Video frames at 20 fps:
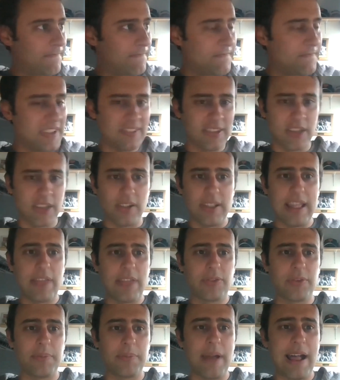Physical
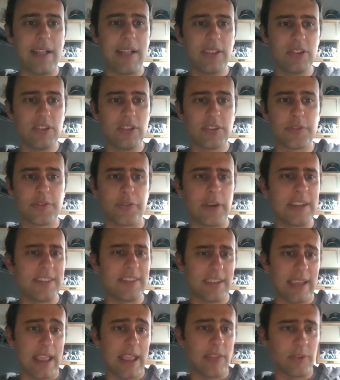anthropologists,
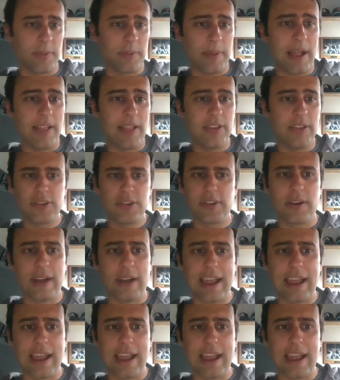forensic anthropologists are